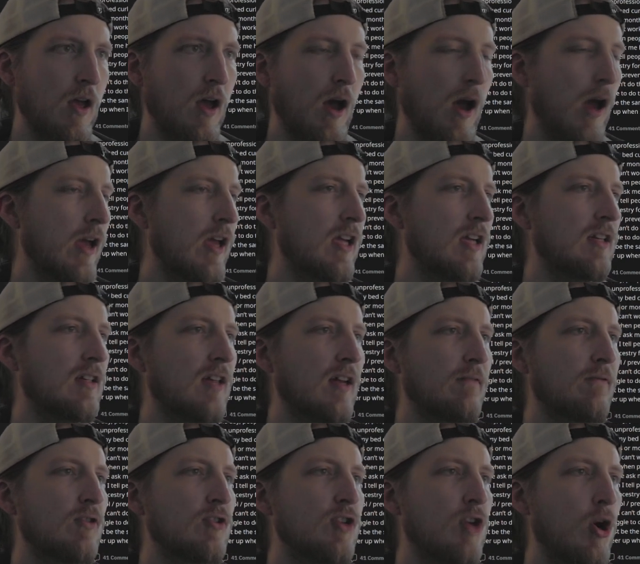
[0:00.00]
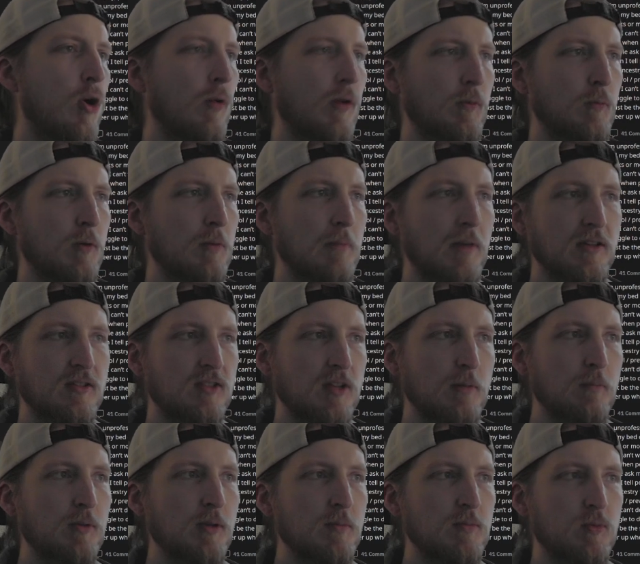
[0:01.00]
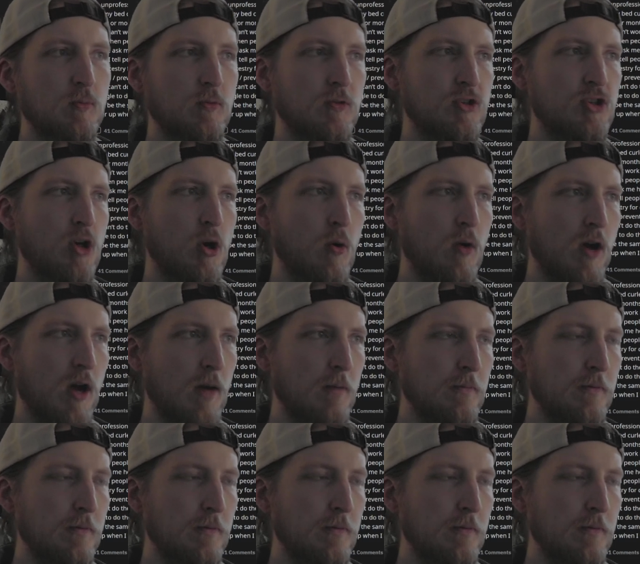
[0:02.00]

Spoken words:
I hate never knowing when my symptoms will show up.